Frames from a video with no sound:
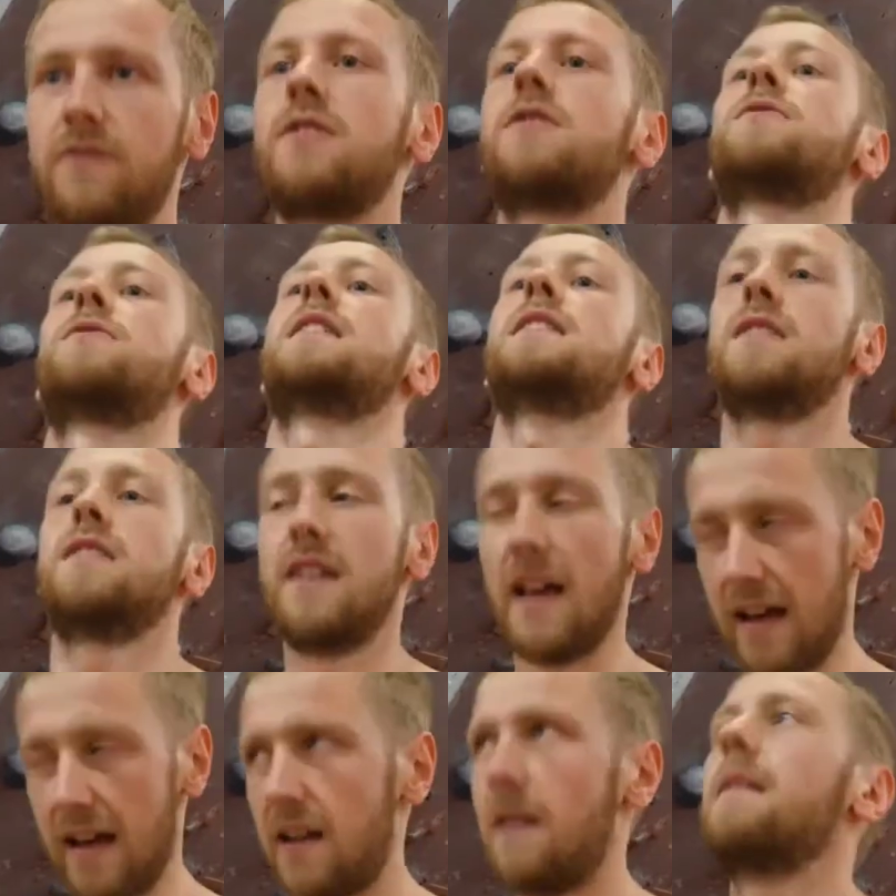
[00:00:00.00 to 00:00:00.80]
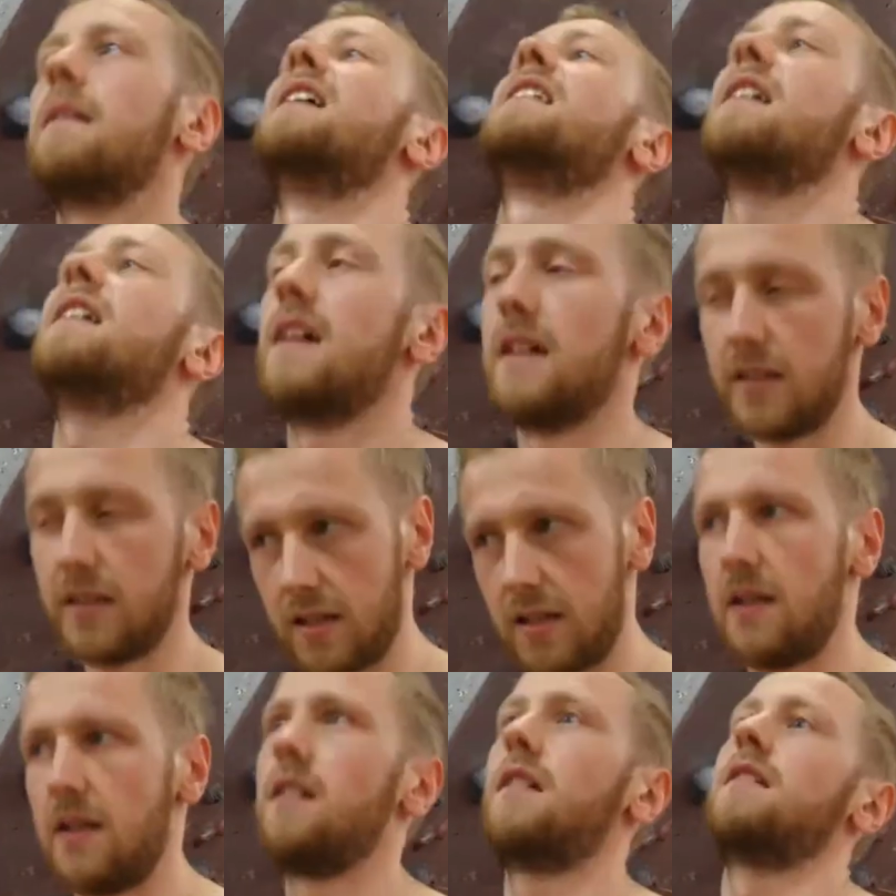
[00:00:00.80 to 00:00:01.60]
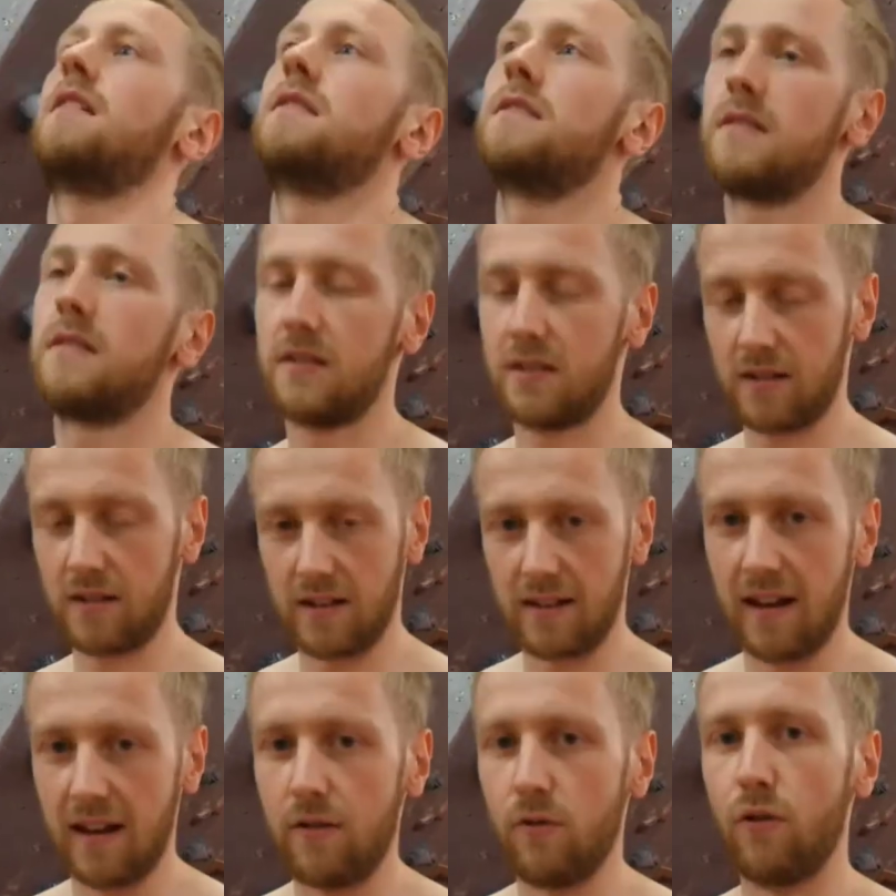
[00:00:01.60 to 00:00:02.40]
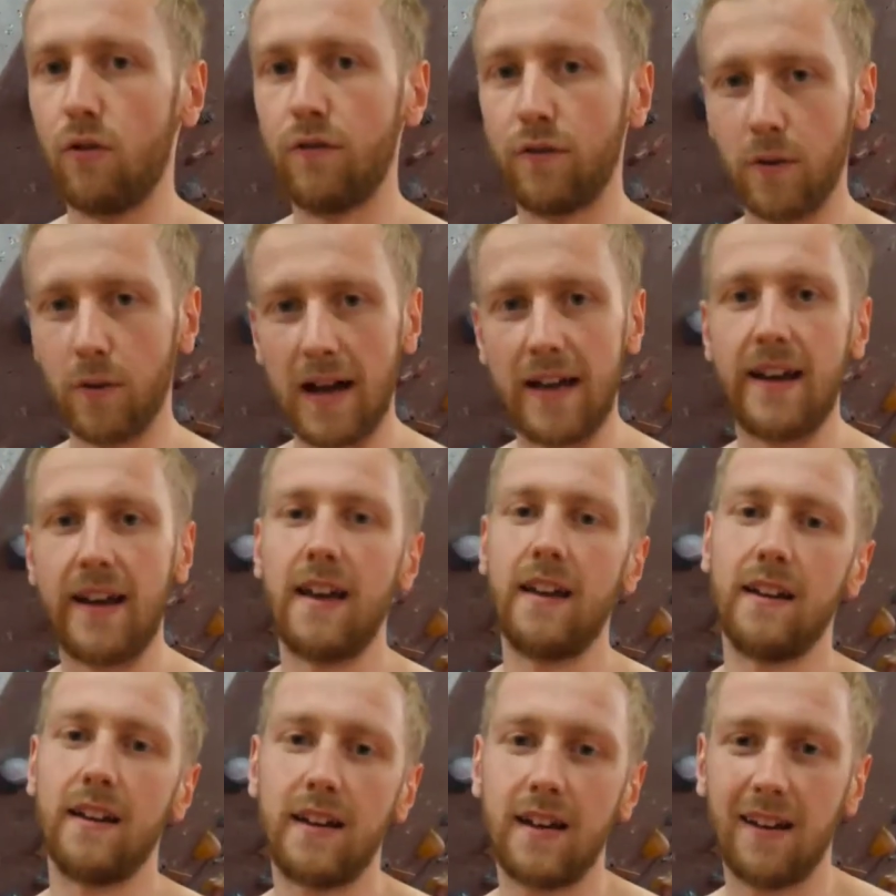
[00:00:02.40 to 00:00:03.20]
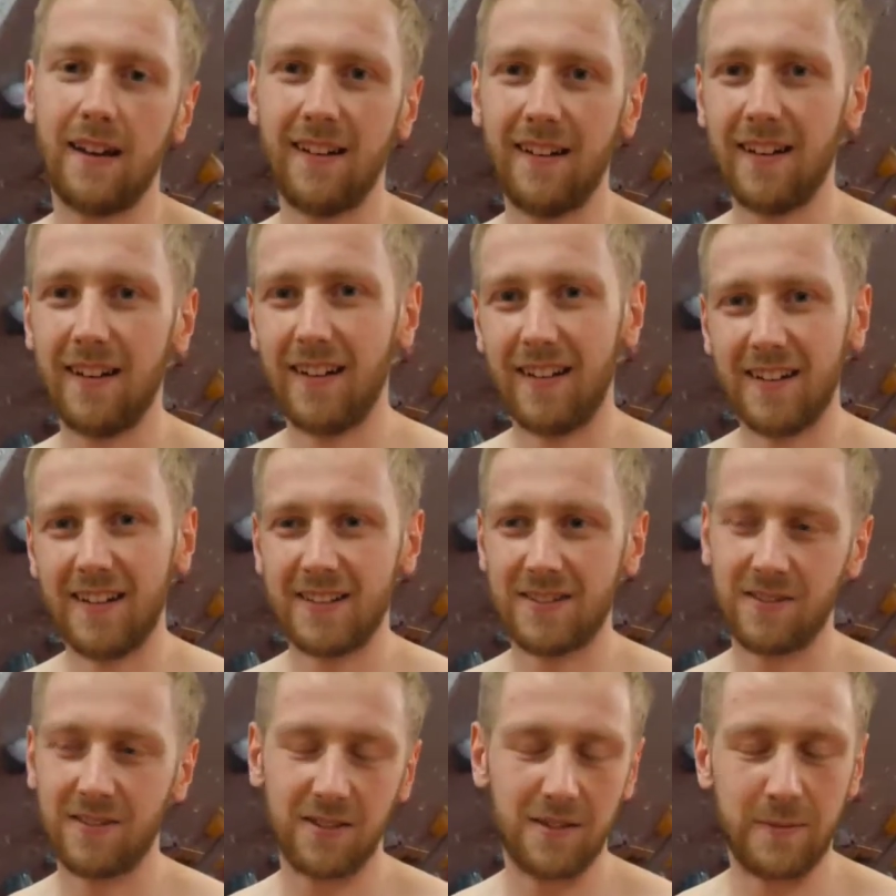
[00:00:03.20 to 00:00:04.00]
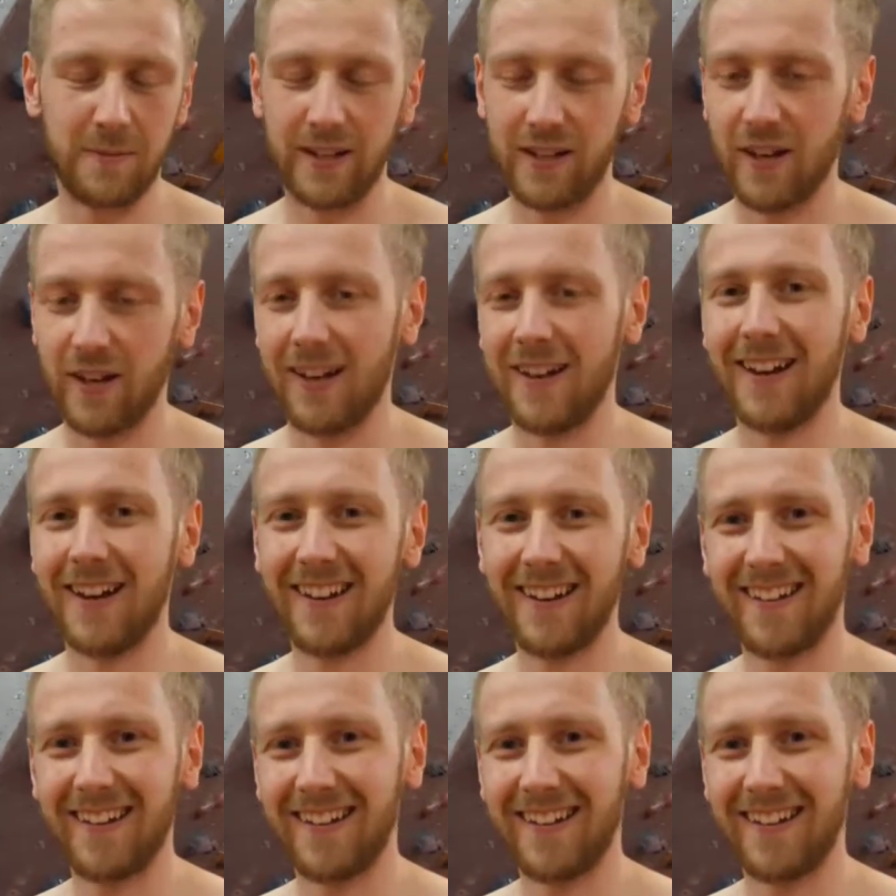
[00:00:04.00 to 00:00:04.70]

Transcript: just raising your head up like this, you're just going to get an awful headache. It's not going to be good.